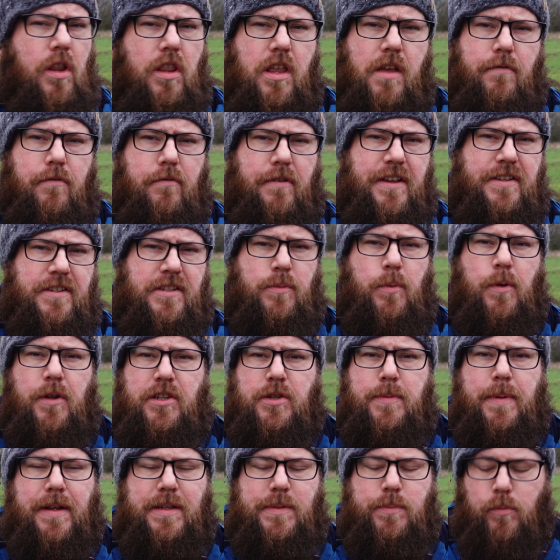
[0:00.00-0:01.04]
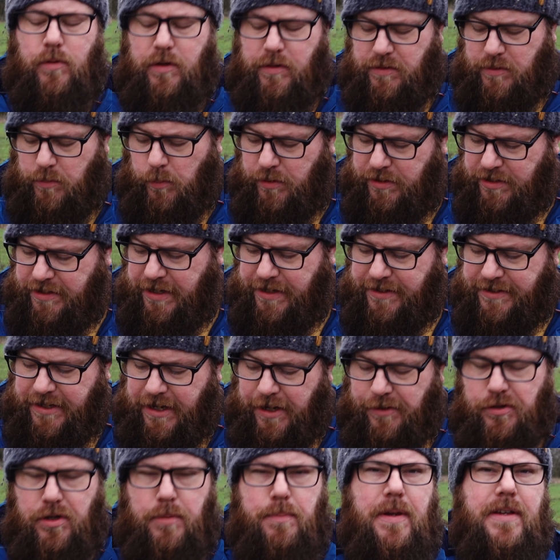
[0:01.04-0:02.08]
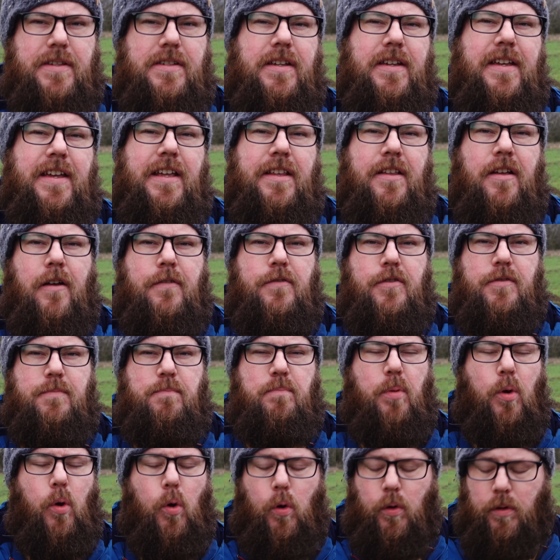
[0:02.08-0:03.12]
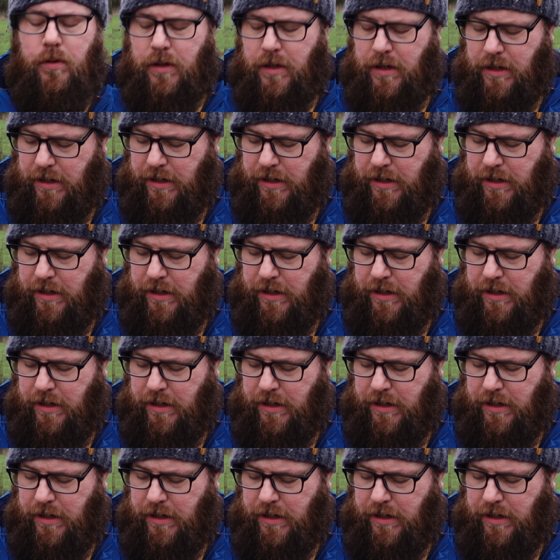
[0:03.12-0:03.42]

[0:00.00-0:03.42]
of the other reasons I wanted to come out this morning was I wanted to test out a new piece of kit that I've just bought,